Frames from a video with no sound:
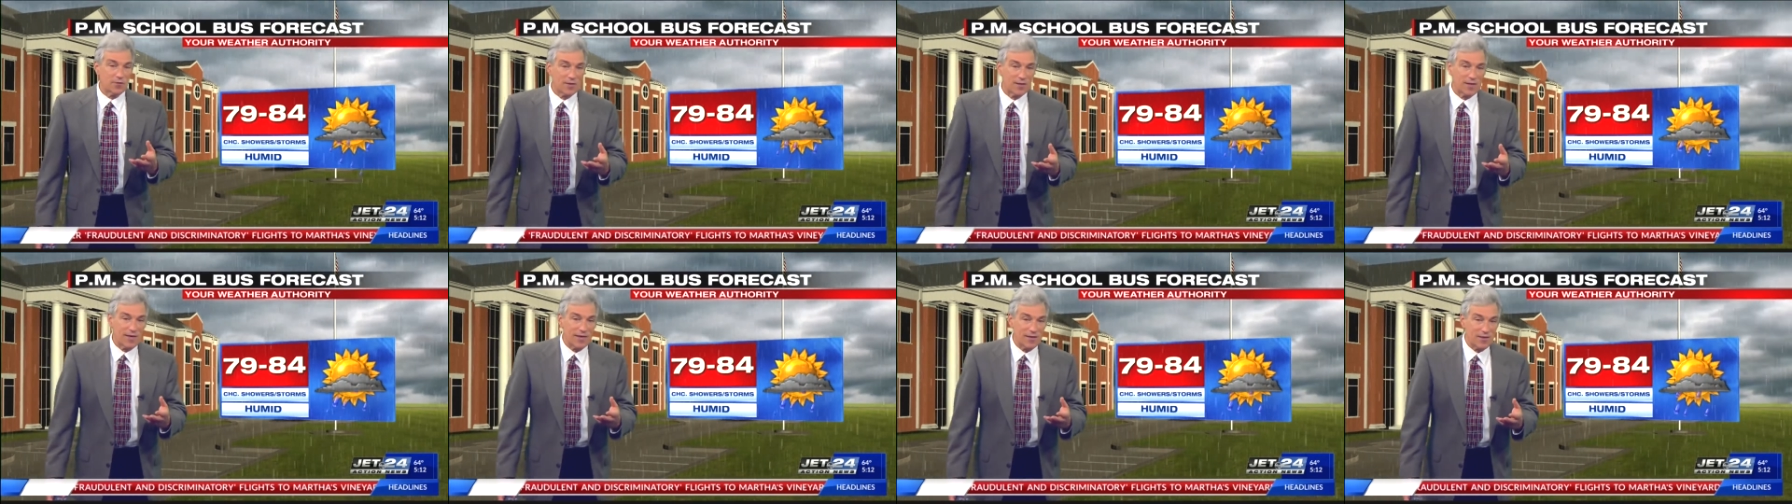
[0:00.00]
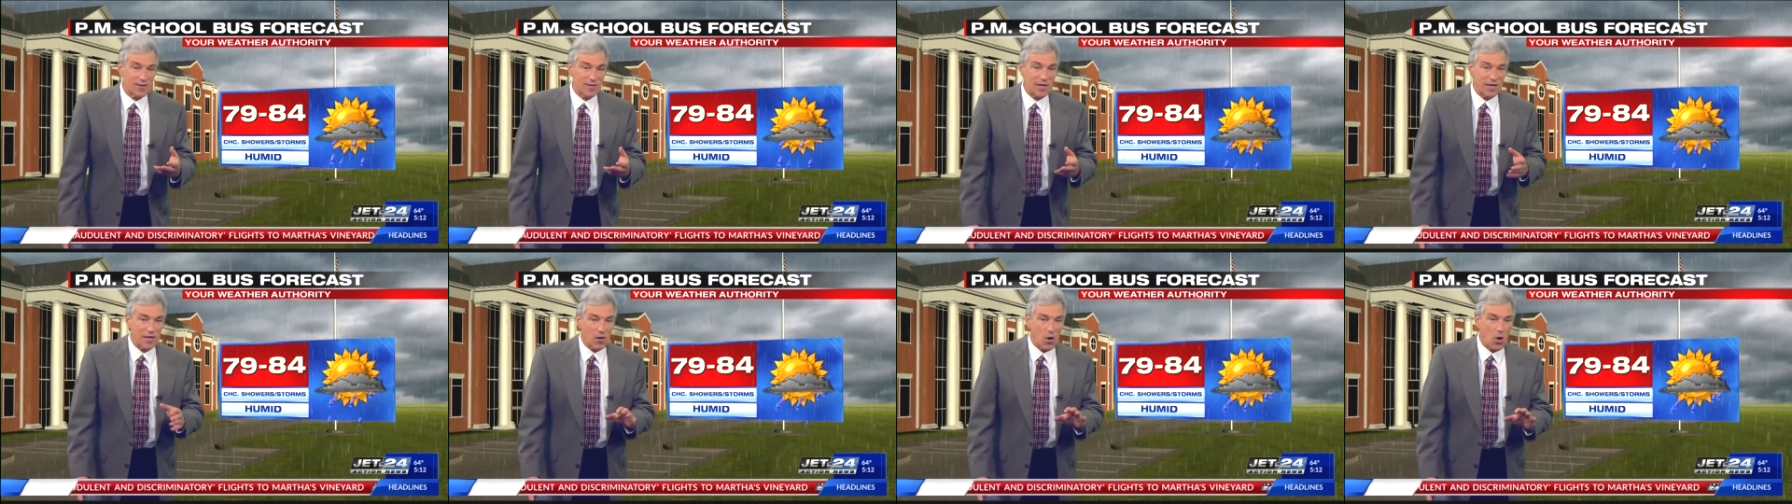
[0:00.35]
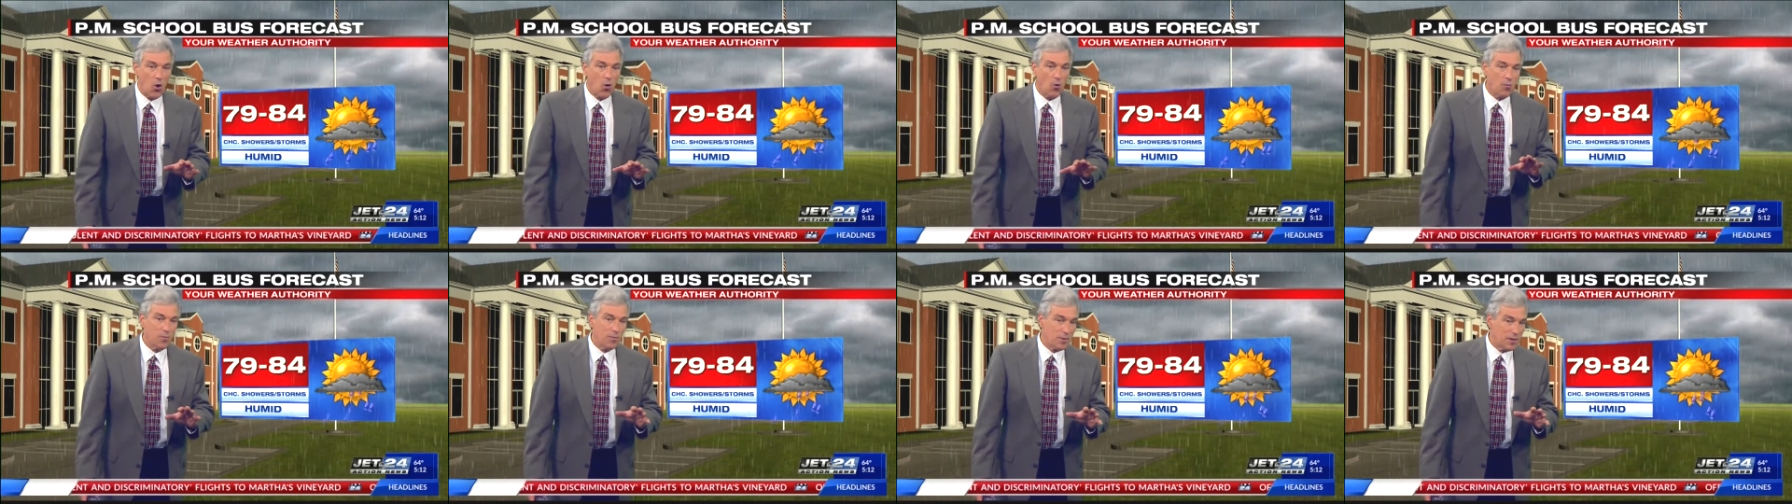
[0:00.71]
the kids get
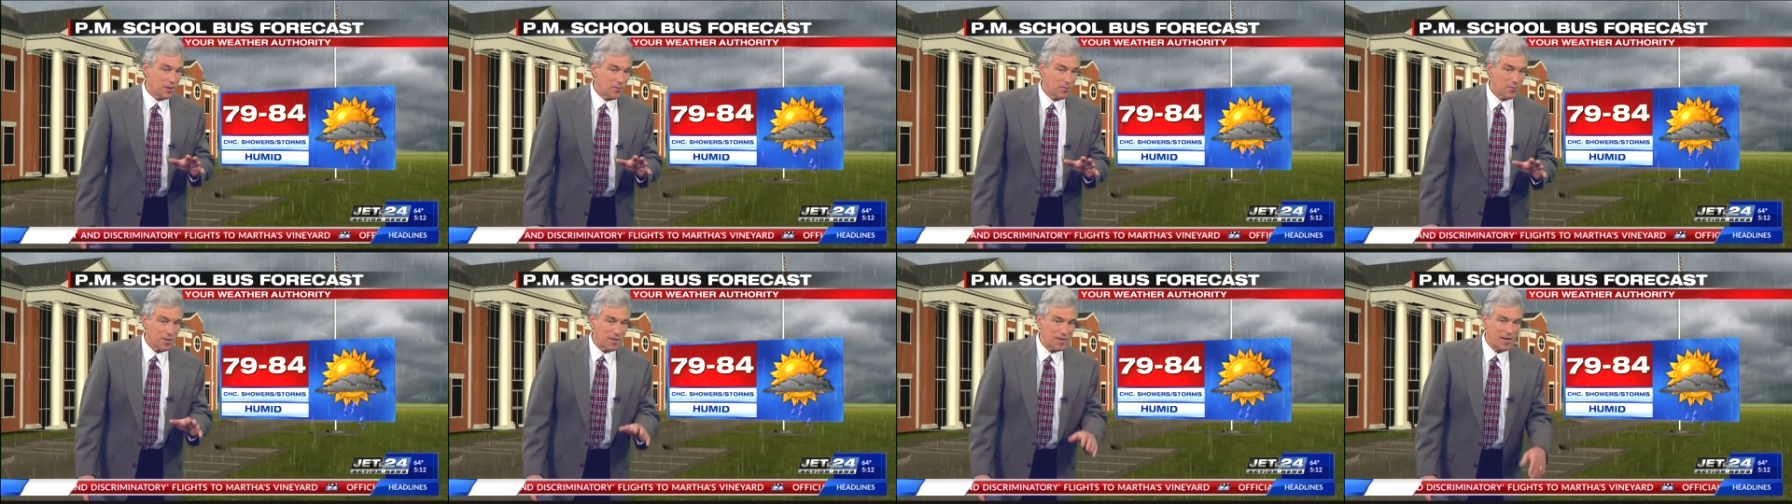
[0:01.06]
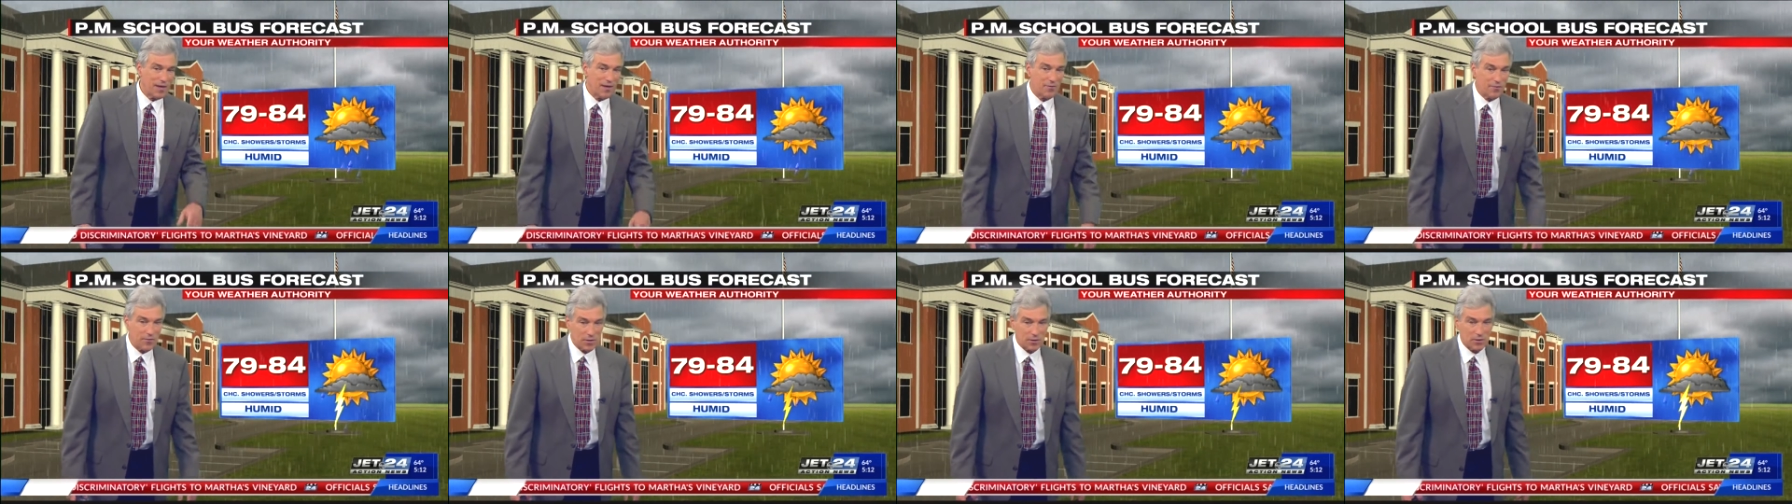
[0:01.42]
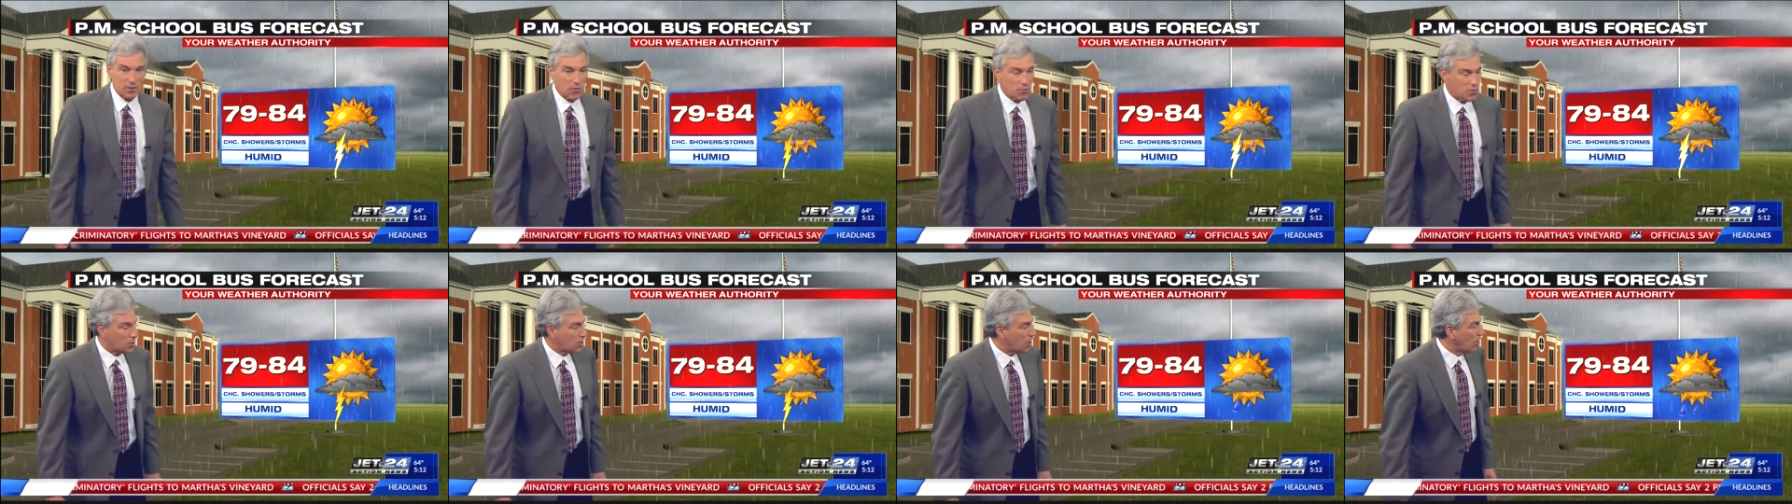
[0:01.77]
home, but it'll be kind of a
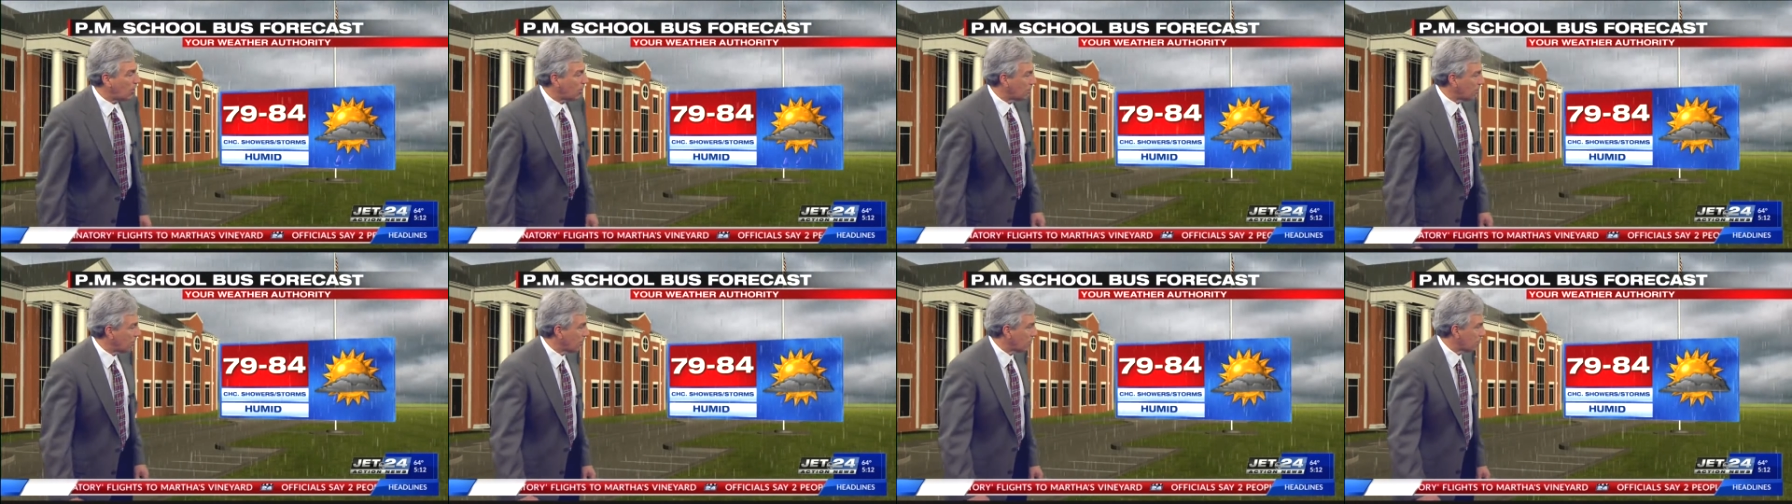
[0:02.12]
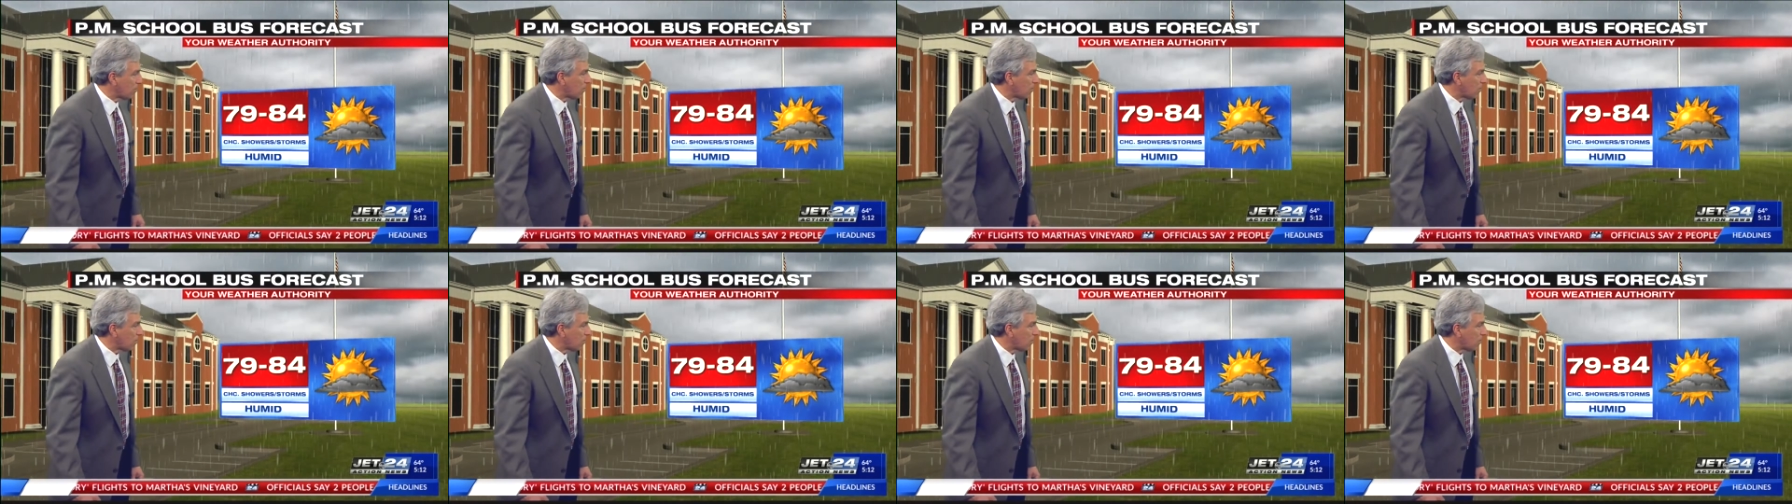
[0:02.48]
close call there.